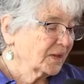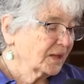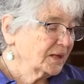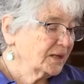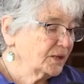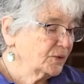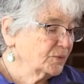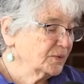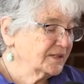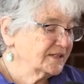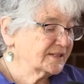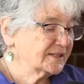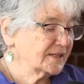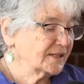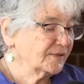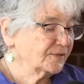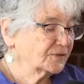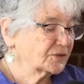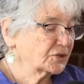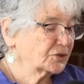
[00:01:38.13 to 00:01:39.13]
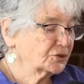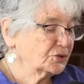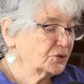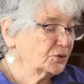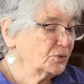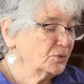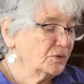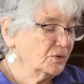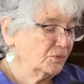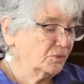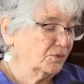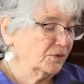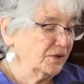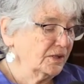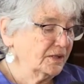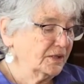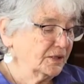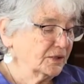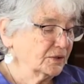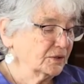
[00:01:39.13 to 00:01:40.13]
he received a
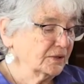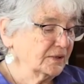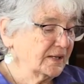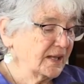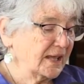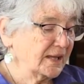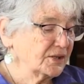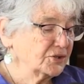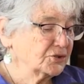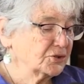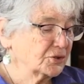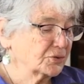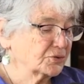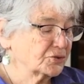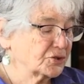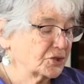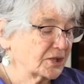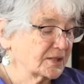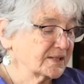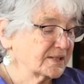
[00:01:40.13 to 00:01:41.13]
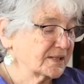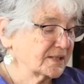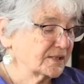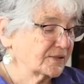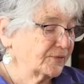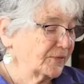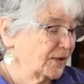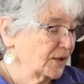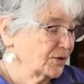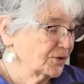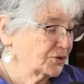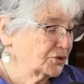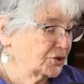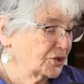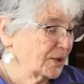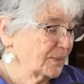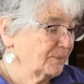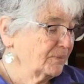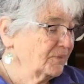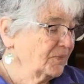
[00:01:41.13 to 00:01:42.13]
two-year National Justice
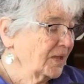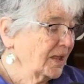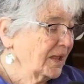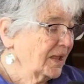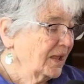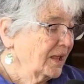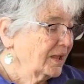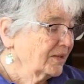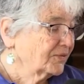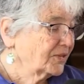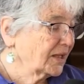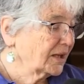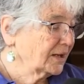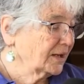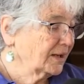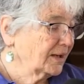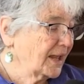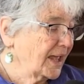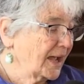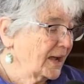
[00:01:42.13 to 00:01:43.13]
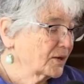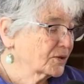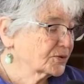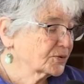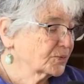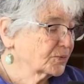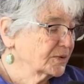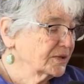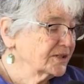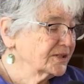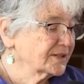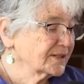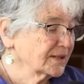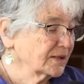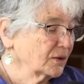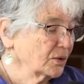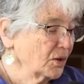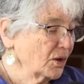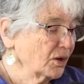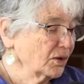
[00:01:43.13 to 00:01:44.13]
Fellowship that allows
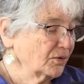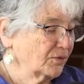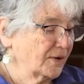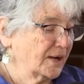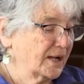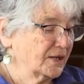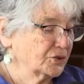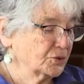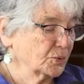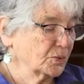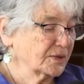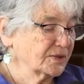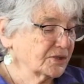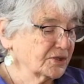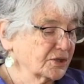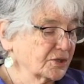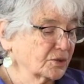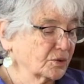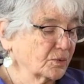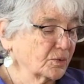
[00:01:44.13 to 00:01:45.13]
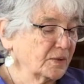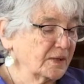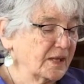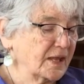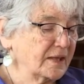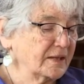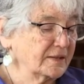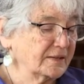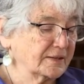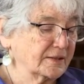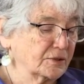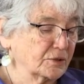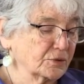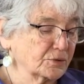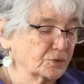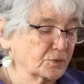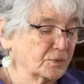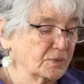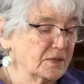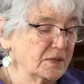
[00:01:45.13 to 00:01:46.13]
recent law graduates to create their
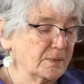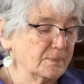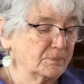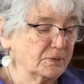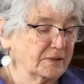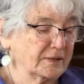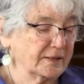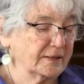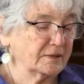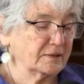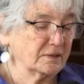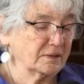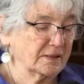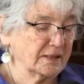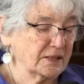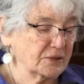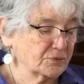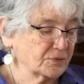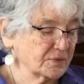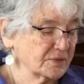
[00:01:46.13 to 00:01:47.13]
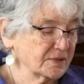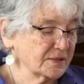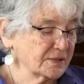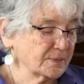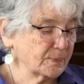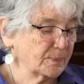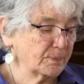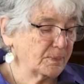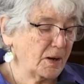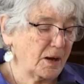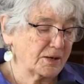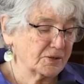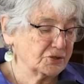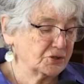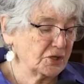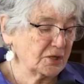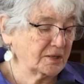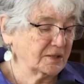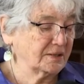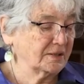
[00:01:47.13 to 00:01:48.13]
dream political entrance
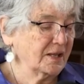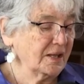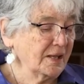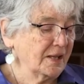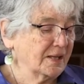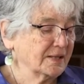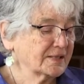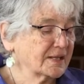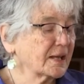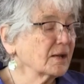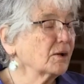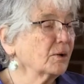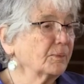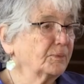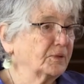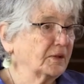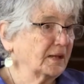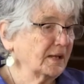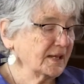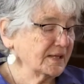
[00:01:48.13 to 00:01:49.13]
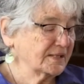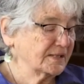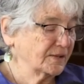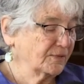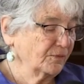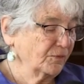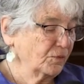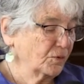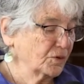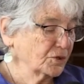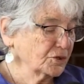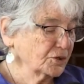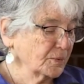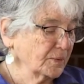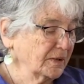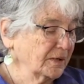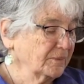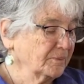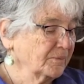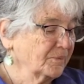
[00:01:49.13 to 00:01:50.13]
project to help the less
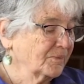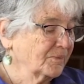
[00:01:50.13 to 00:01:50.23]
unfortunate.